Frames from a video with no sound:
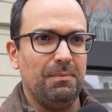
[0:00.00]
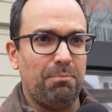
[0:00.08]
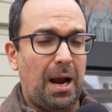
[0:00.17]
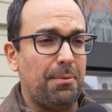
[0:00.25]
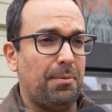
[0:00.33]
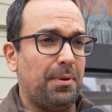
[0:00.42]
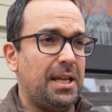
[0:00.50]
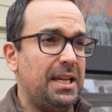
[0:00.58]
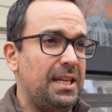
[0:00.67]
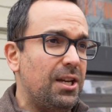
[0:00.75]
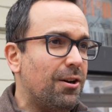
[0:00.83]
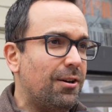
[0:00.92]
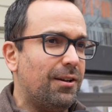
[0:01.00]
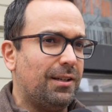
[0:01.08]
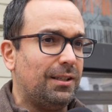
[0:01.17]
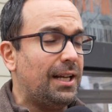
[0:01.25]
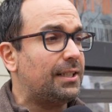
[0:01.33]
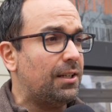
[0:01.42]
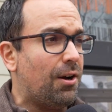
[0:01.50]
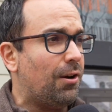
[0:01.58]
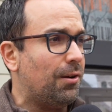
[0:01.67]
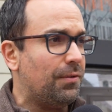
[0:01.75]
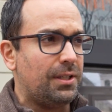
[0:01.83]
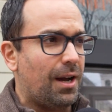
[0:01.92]
probably a year collecting
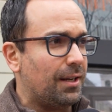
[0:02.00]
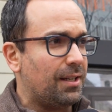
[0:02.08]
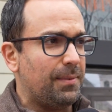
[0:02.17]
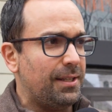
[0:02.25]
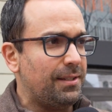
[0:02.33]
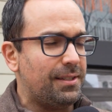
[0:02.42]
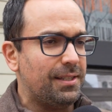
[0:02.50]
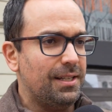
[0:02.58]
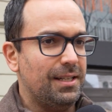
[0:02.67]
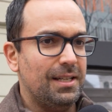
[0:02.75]
all of the documents,